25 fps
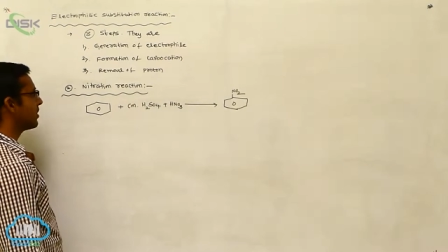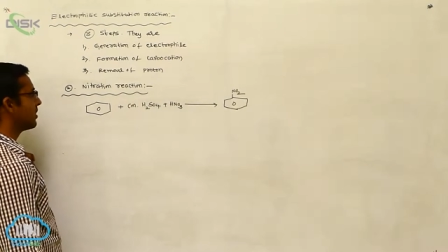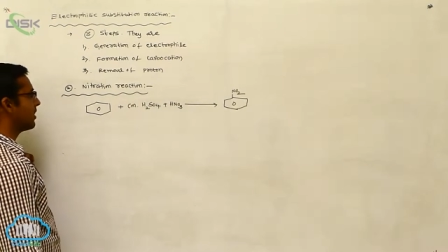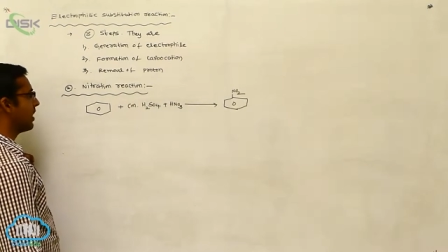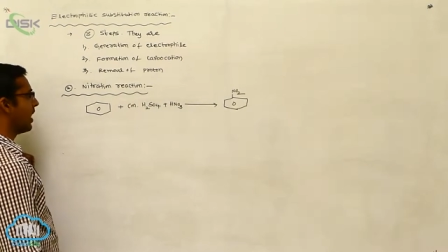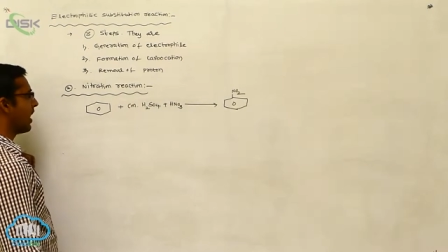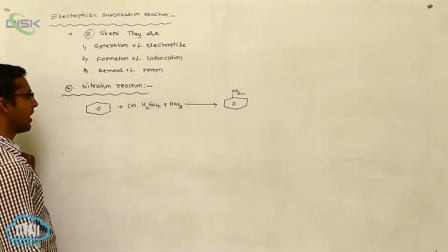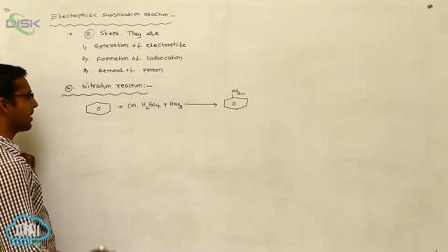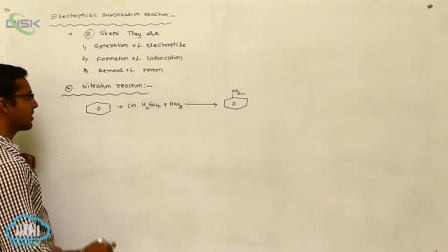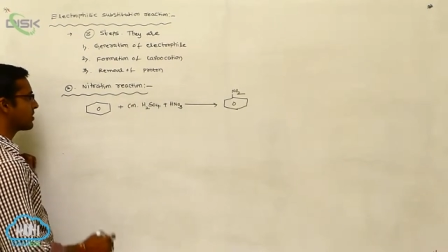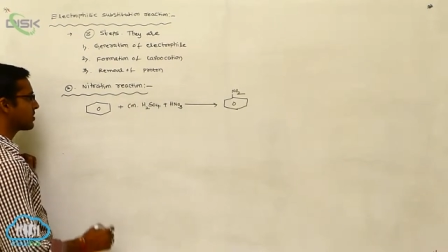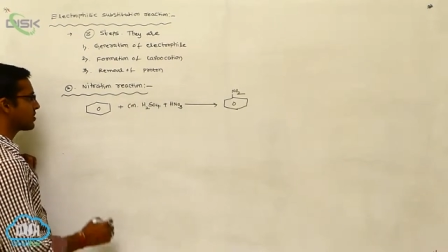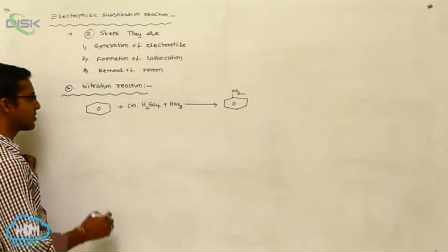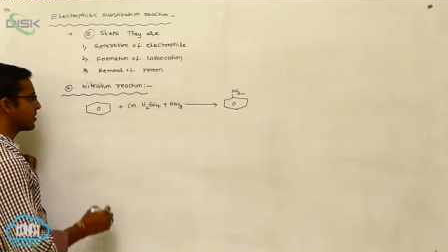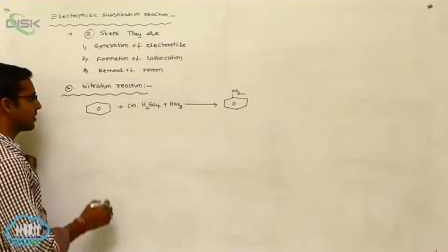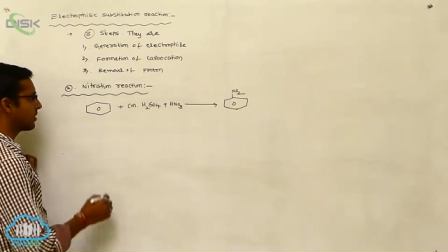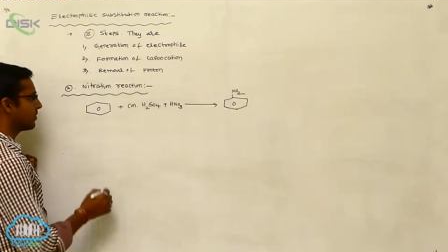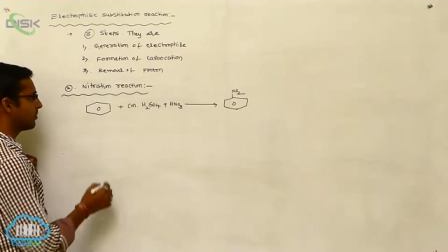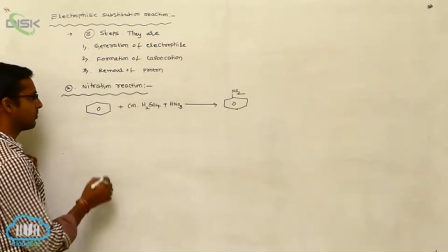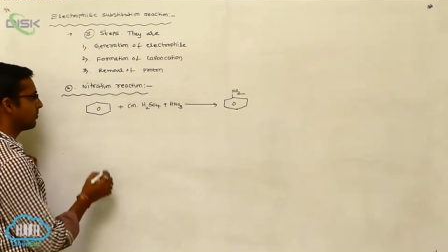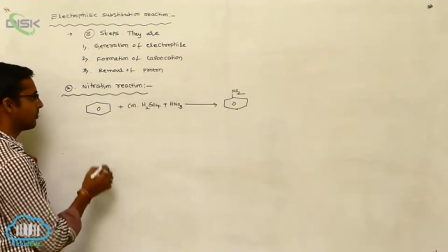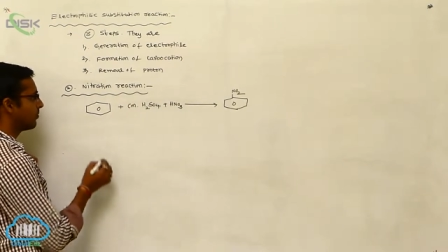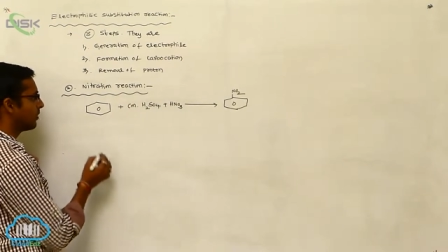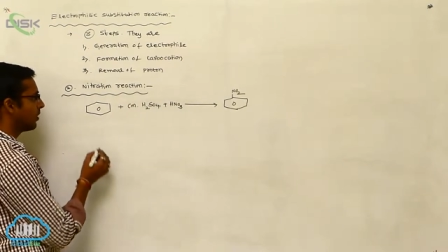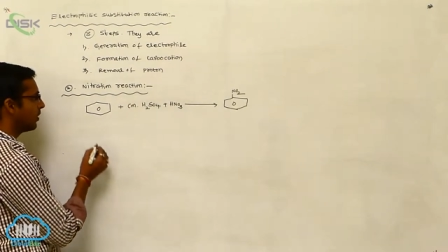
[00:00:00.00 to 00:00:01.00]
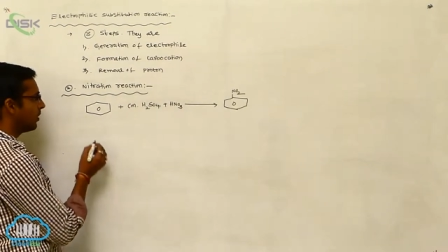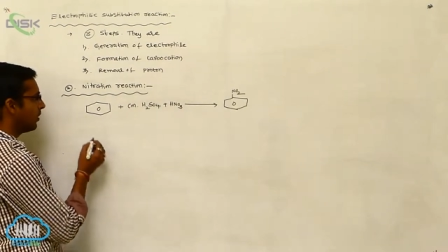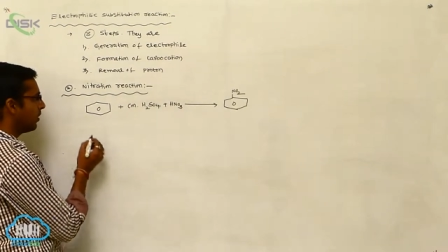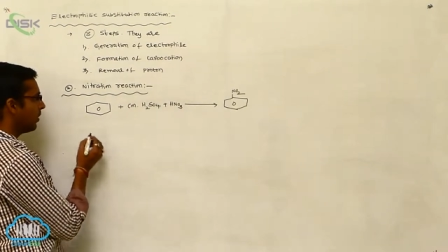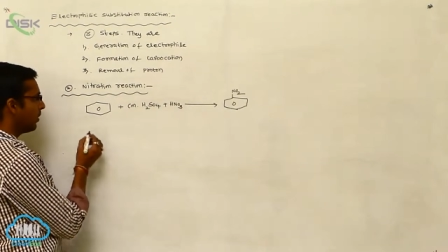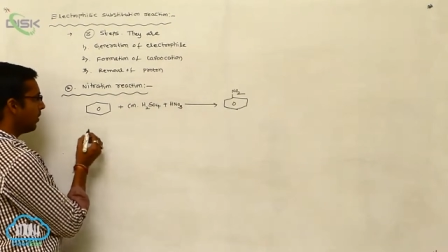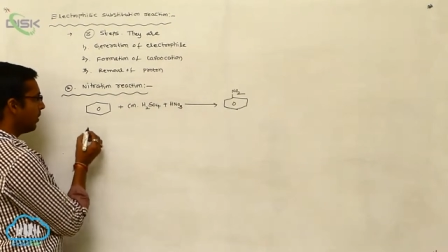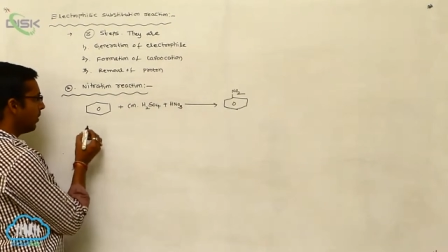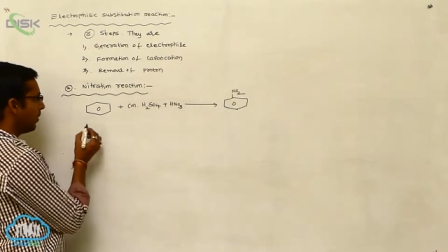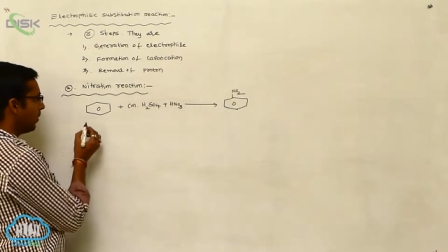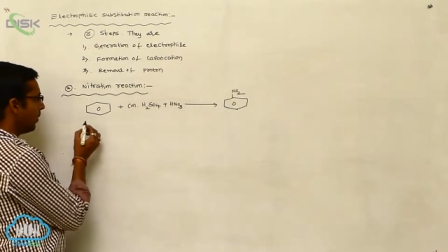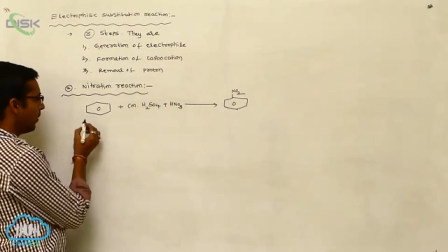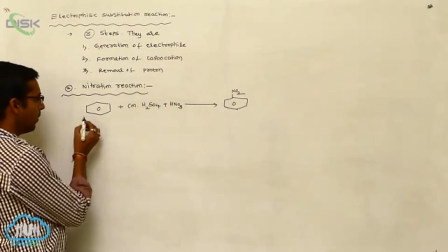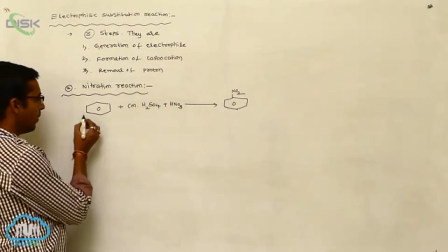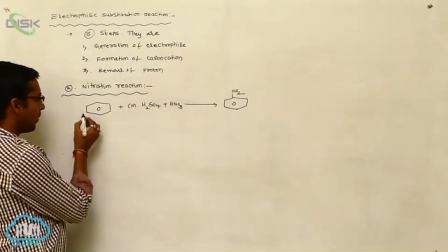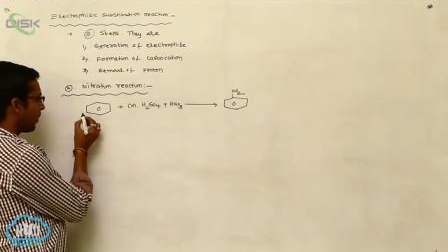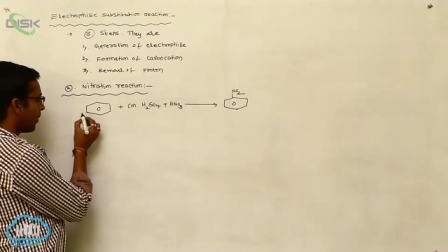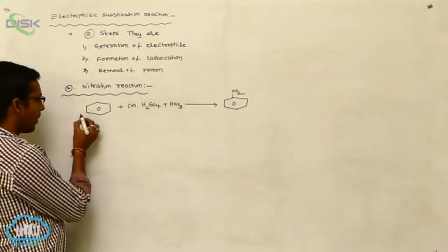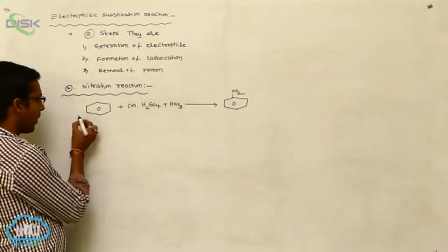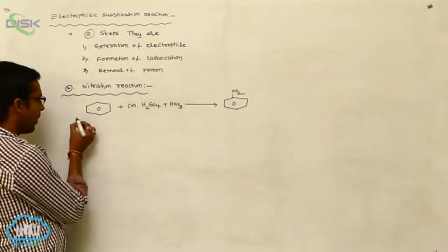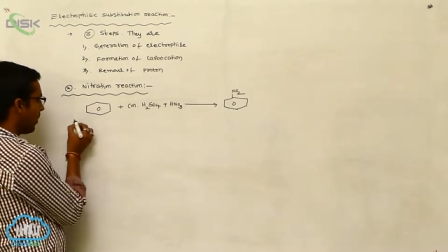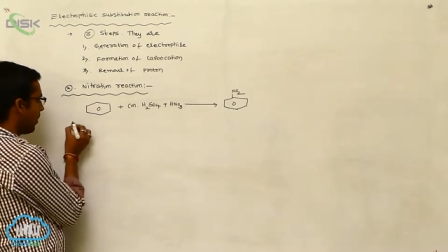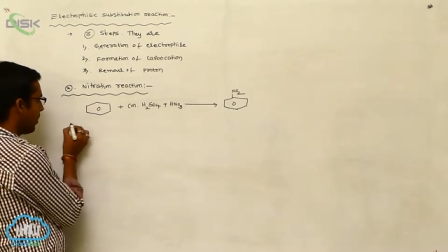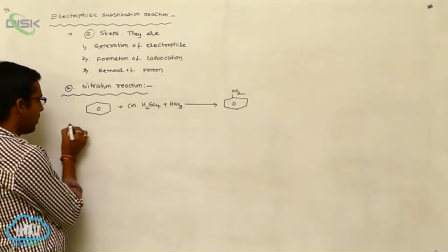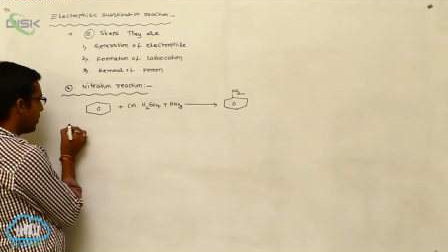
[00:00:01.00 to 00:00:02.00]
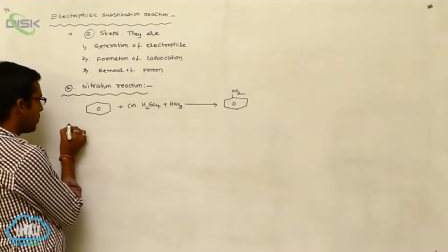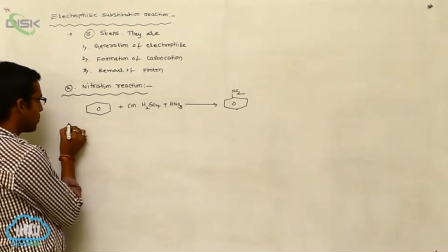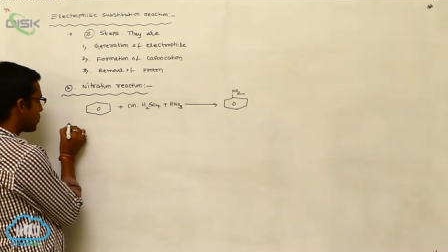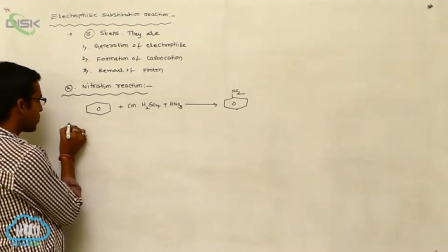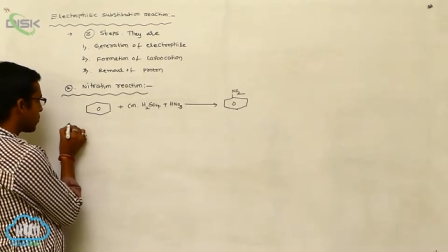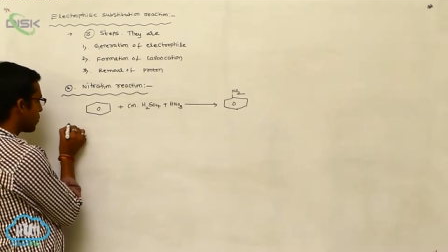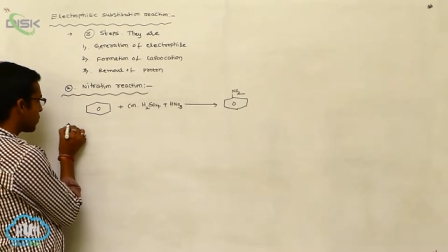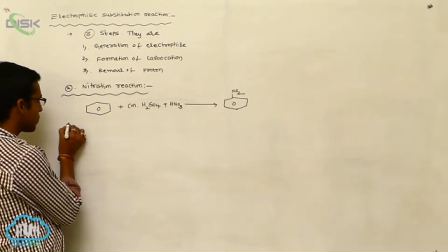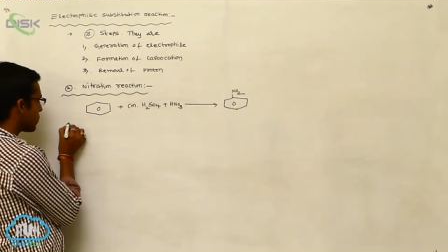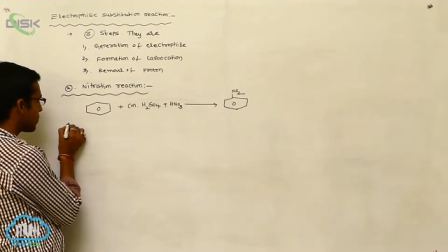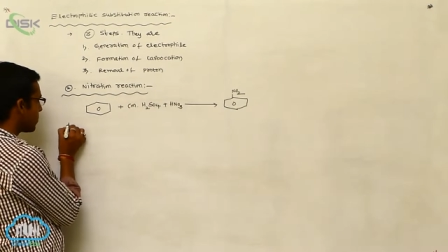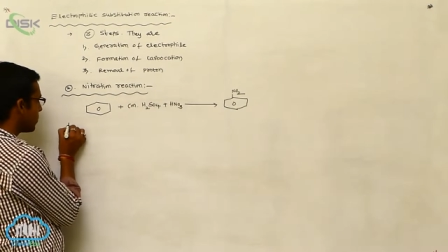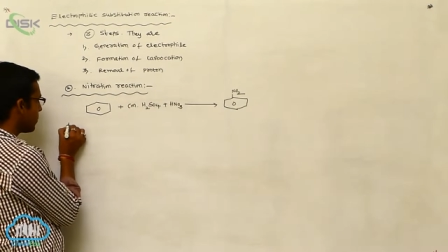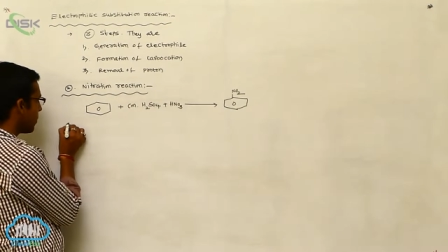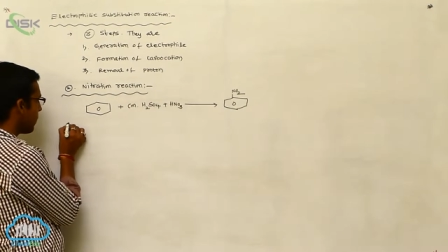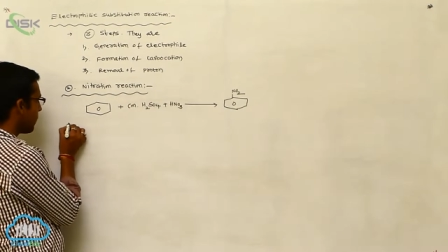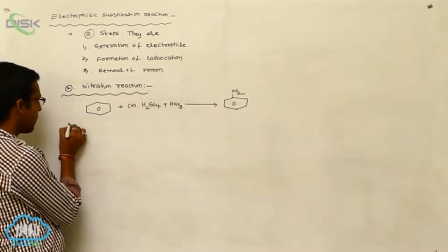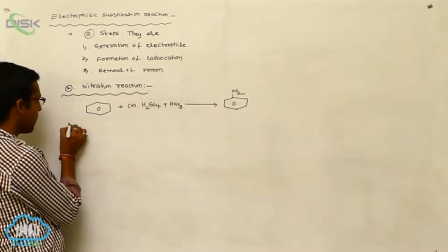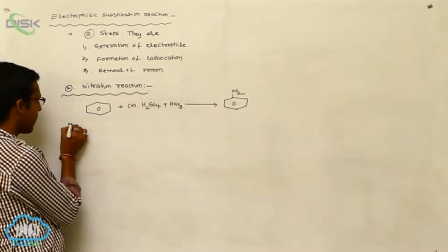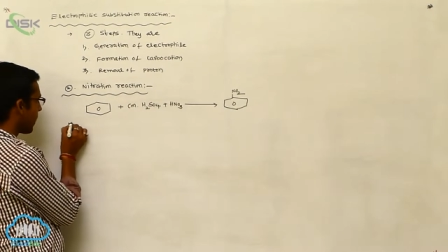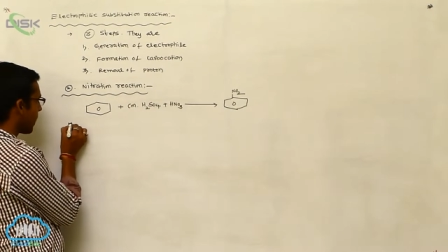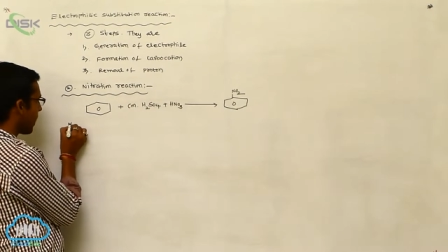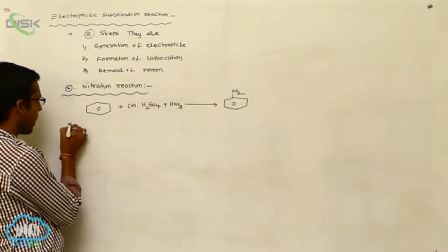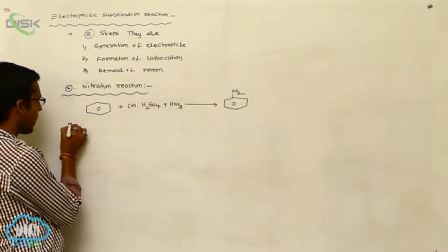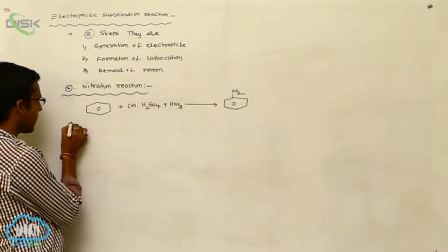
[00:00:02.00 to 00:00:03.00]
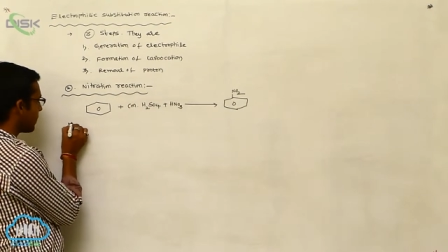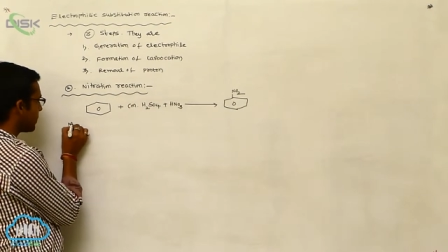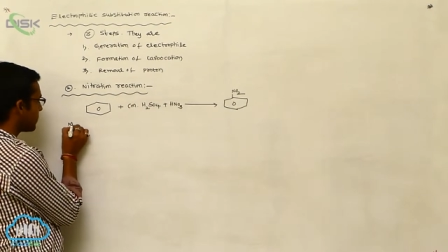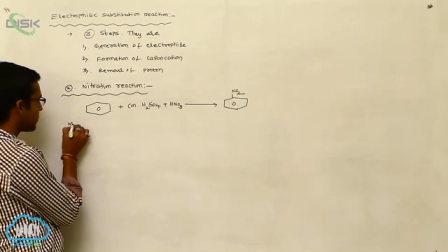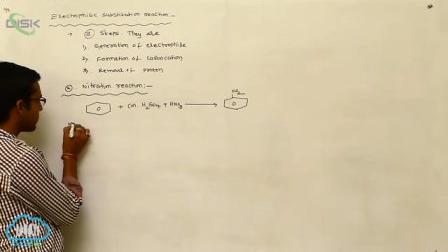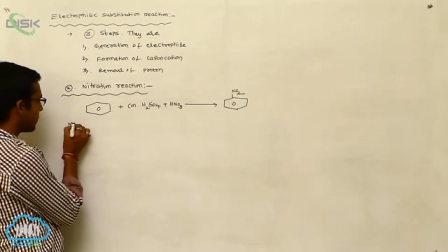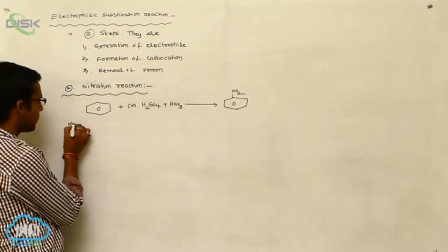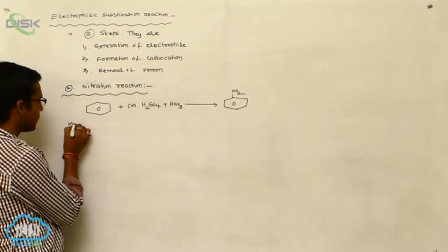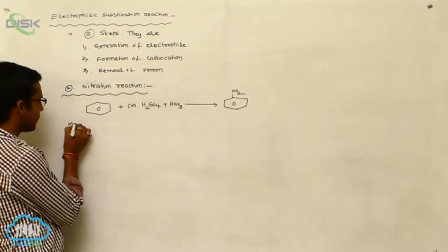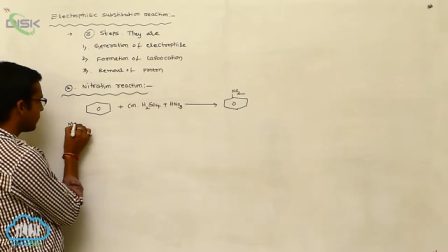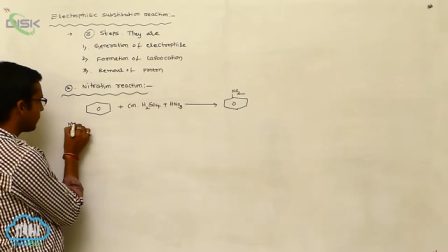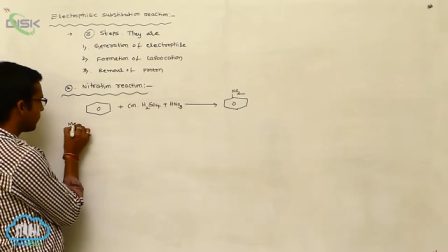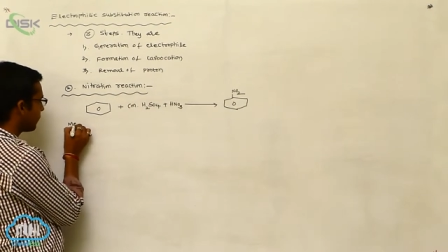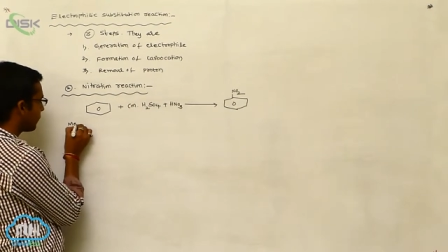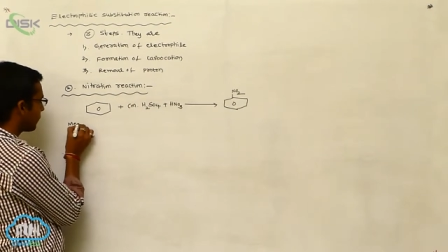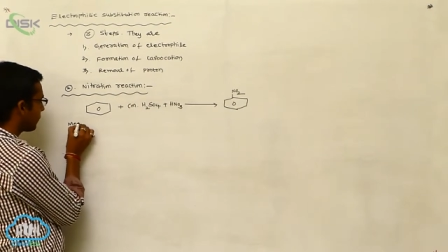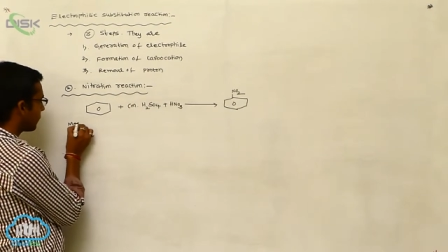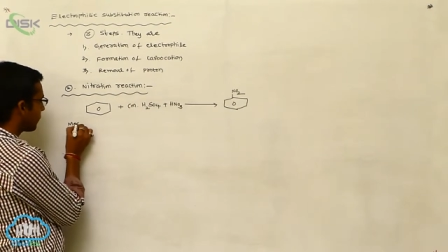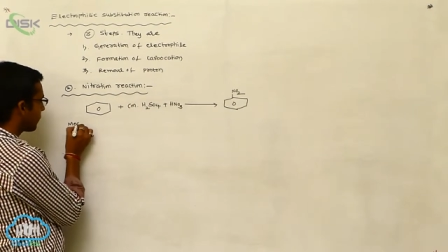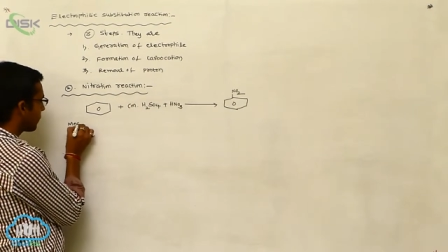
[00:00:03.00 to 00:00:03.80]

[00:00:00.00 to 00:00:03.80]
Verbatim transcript: reaction. Okay. So see the mechanism